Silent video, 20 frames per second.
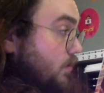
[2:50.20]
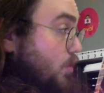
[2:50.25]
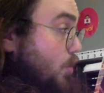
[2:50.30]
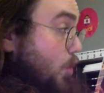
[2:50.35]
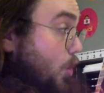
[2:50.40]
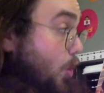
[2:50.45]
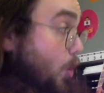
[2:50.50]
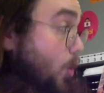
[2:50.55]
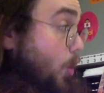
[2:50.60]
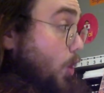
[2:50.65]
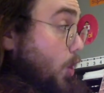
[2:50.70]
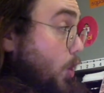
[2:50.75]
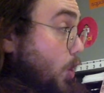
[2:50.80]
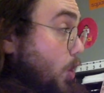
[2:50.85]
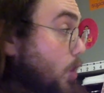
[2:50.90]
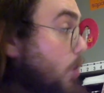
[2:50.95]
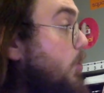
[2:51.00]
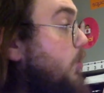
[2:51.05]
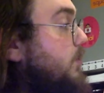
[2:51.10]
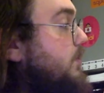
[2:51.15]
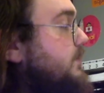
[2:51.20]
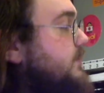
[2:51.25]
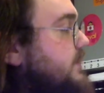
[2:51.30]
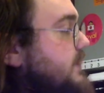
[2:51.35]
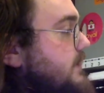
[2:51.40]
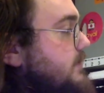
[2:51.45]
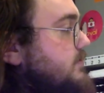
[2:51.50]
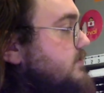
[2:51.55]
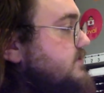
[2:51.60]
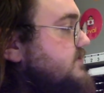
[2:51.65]
"Oh,"
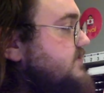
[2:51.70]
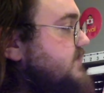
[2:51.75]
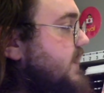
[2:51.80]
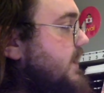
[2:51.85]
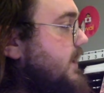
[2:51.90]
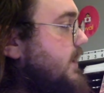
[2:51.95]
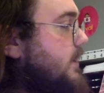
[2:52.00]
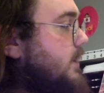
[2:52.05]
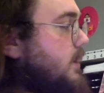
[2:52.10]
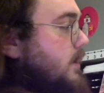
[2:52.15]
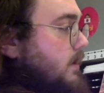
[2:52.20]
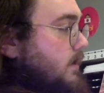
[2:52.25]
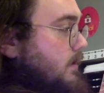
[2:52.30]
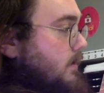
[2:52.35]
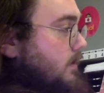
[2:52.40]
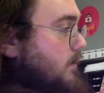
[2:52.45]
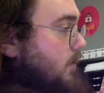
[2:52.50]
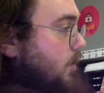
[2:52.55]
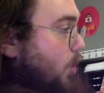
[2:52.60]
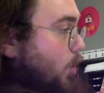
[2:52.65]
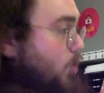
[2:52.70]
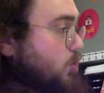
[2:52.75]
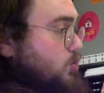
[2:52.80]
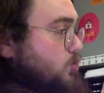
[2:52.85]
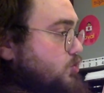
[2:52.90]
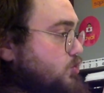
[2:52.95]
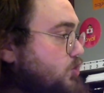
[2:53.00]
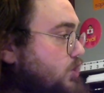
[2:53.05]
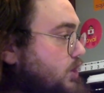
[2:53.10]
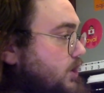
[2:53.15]
he would say,
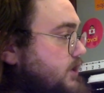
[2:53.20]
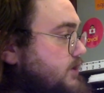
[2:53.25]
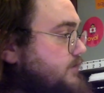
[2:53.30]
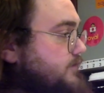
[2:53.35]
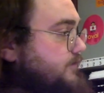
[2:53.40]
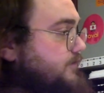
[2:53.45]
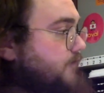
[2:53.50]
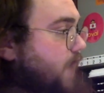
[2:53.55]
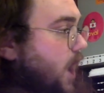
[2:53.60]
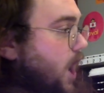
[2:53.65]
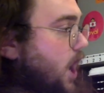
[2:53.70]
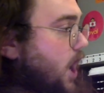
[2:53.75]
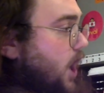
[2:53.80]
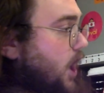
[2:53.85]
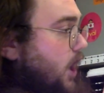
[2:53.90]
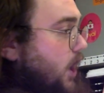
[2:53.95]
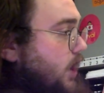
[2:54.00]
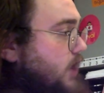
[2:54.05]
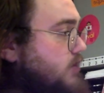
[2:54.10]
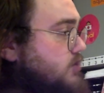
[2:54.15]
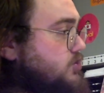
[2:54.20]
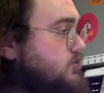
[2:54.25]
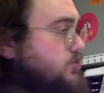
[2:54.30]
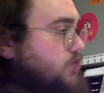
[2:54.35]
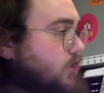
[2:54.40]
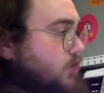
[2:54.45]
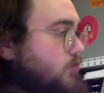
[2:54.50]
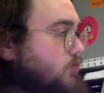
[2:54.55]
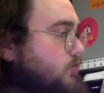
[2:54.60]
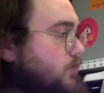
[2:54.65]
"aren't these fine
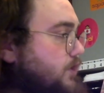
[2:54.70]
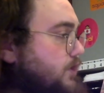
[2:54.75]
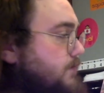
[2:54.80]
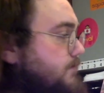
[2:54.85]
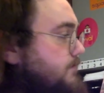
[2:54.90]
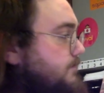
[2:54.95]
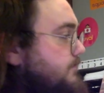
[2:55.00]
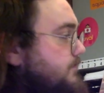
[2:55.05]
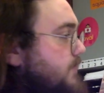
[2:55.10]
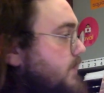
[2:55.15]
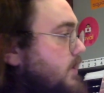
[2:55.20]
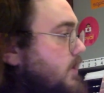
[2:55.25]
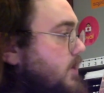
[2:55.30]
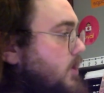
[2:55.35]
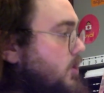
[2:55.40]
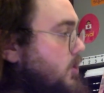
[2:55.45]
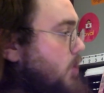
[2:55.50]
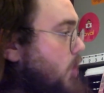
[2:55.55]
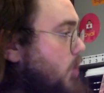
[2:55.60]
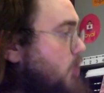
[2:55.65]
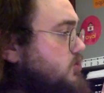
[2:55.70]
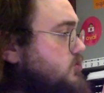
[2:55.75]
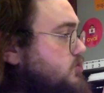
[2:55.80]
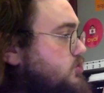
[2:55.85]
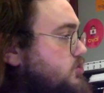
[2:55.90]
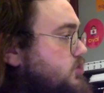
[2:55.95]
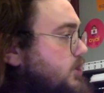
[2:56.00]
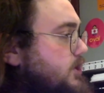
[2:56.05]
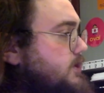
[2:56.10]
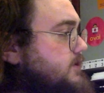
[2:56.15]
children?
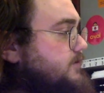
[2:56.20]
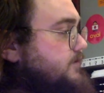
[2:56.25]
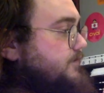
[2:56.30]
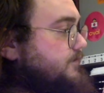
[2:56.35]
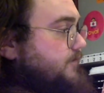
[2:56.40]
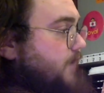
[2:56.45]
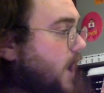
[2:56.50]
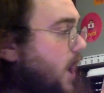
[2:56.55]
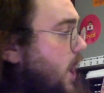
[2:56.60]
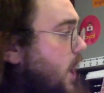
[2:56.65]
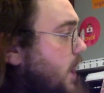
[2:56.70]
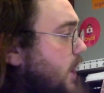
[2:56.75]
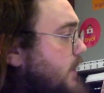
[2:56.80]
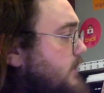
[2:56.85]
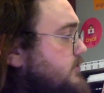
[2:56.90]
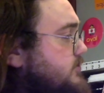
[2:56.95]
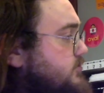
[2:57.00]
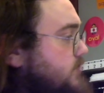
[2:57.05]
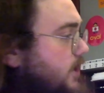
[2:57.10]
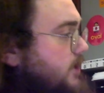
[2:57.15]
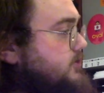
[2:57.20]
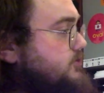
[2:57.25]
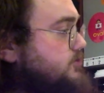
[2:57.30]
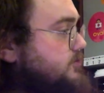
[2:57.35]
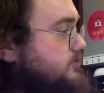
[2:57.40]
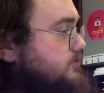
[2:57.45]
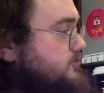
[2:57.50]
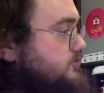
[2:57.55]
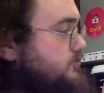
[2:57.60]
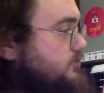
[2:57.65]
Aren't these fine
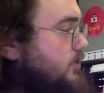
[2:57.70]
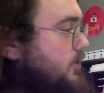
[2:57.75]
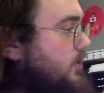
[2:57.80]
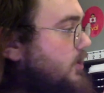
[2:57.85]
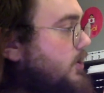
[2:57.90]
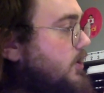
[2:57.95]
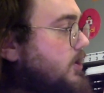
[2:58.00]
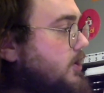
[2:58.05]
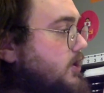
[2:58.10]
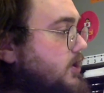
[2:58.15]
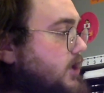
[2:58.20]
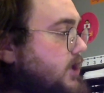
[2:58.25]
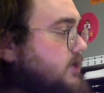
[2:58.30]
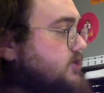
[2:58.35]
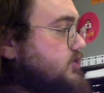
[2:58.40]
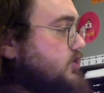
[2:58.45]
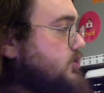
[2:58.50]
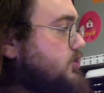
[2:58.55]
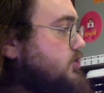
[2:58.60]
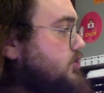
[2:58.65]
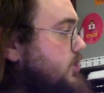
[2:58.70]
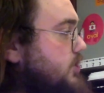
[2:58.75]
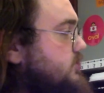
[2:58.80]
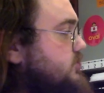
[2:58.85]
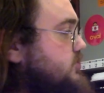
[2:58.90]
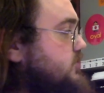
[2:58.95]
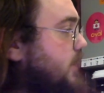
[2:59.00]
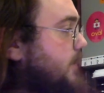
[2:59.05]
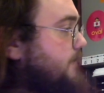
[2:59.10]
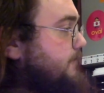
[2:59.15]
teachers? Isn't
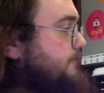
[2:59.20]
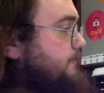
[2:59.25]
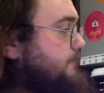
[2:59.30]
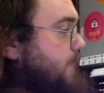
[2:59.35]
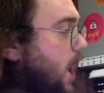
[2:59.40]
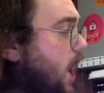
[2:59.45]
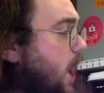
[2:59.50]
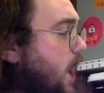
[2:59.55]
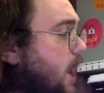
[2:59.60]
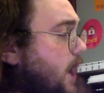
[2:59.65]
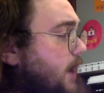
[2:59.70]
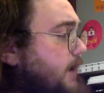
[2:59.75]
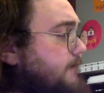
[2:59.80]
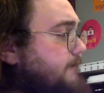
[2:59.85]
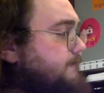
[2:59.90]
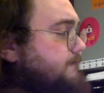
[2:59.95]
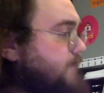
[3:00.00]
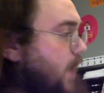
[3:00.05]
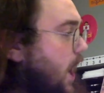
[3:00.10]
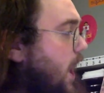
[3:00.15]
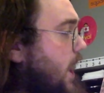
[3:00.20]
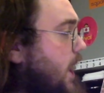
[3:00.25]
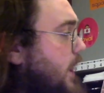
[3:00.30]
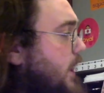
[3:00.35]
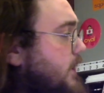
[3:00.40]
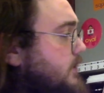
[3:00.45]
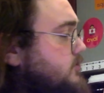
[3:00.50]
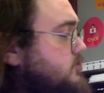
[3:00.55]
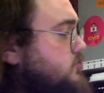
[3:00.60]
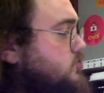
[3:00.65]
this a fine,
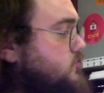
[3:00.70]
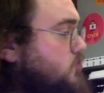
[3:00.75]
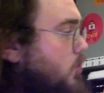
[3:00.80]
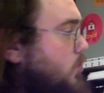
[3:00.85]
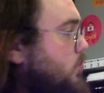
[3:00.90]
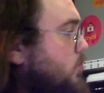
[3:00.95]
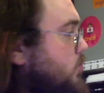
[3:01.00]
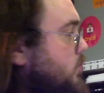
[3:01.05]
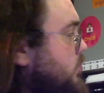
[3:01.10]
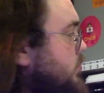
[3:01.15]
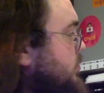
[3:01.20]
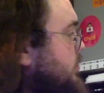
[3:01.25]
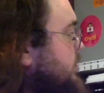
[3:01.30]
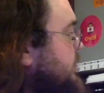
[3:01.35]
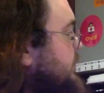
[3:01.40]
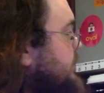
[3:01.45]
fine school?"